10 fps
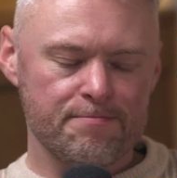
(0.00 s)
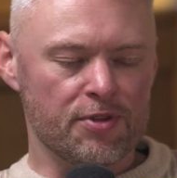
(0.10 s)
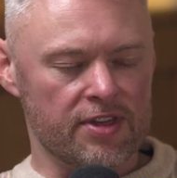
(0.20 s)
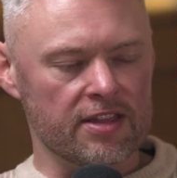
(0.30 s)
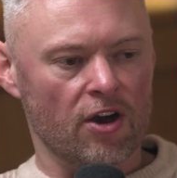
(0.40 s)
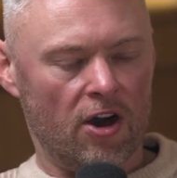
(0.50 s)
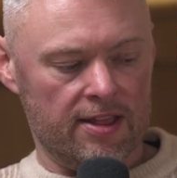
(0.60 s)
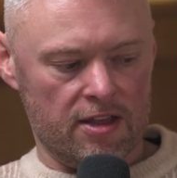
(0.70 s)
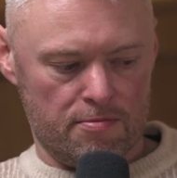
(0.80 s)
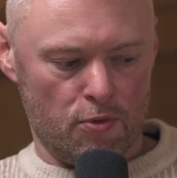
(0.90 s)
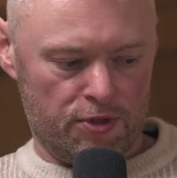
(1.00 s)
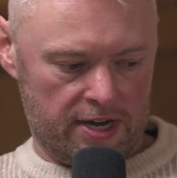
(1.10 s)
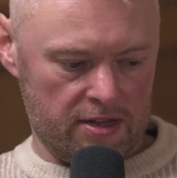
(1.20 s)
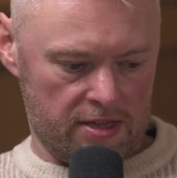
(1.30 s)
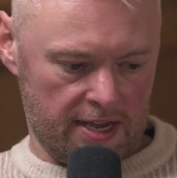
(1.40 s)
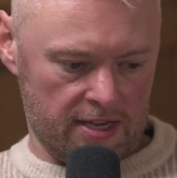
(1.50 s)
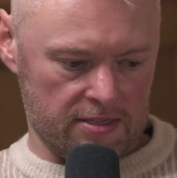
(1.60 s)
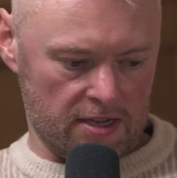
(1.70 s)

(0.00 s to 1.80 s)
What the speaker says: the thing that I learned more than anything is,